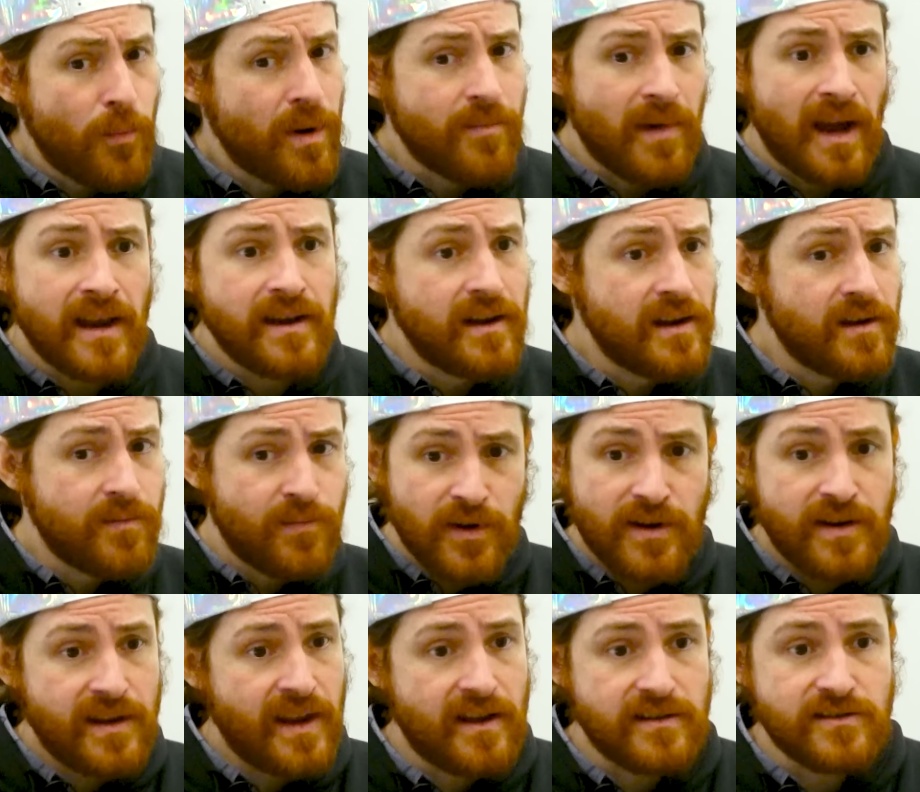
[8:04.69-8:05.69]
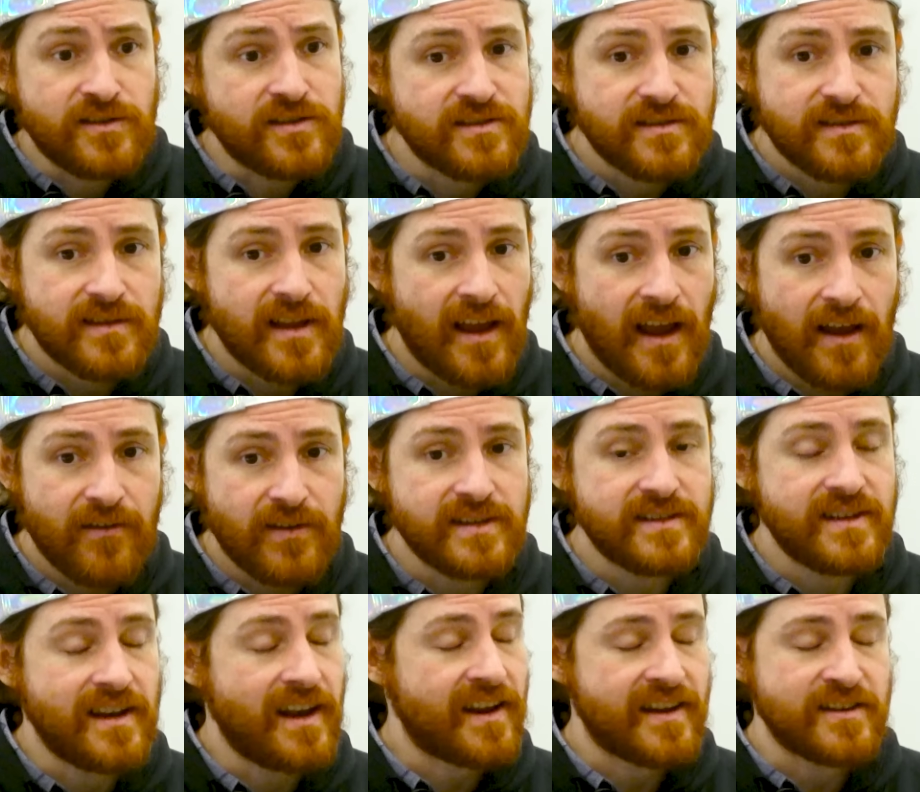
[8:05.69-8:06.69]
open-minded, but yeah, just I haven't
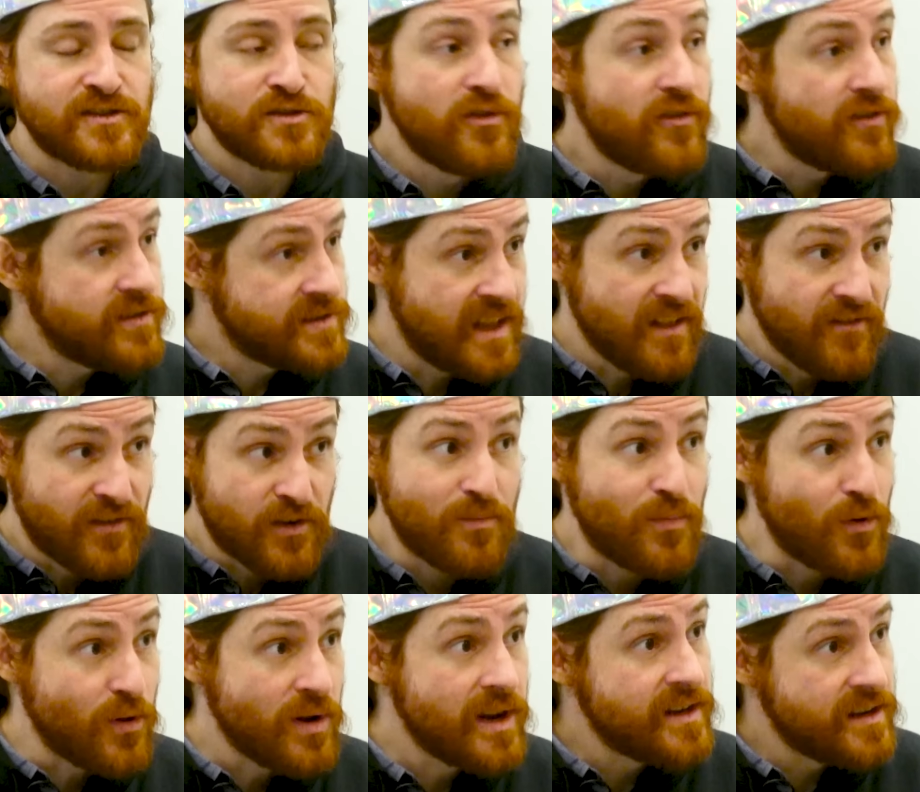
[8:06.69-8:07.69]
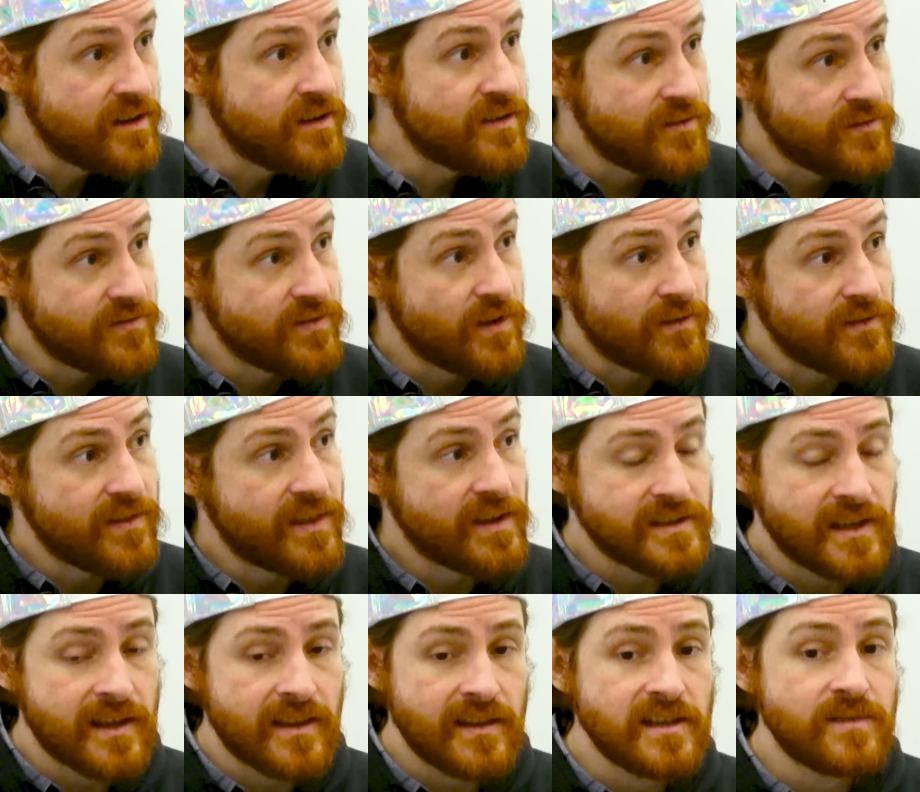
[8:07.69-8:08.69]
seen like a silver bullet of
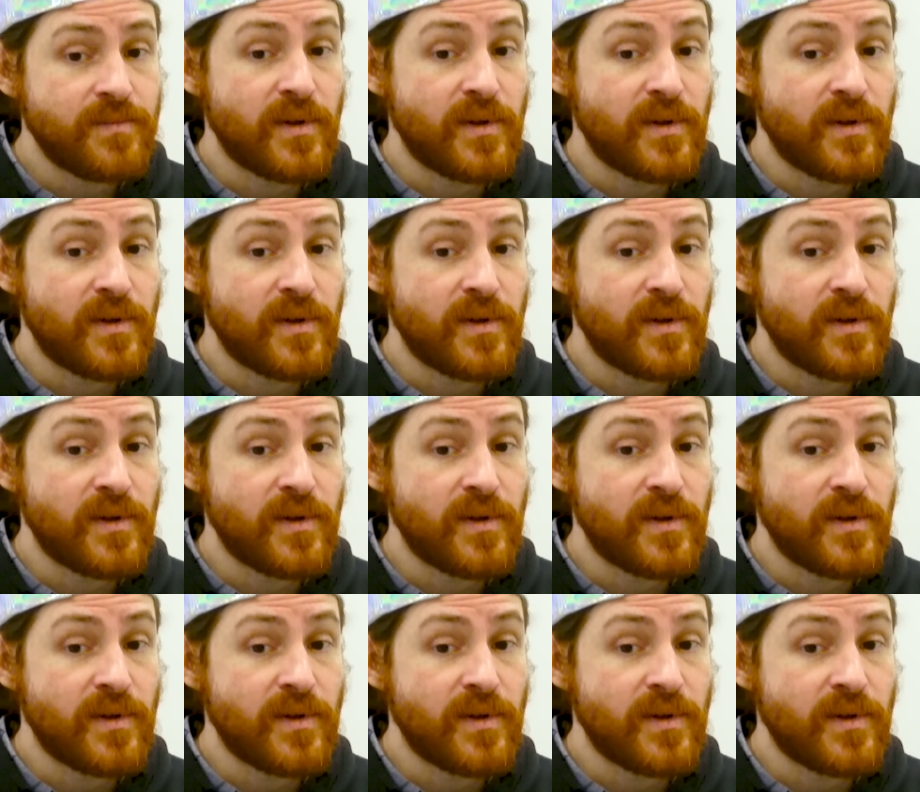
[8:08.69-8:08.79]
things like this.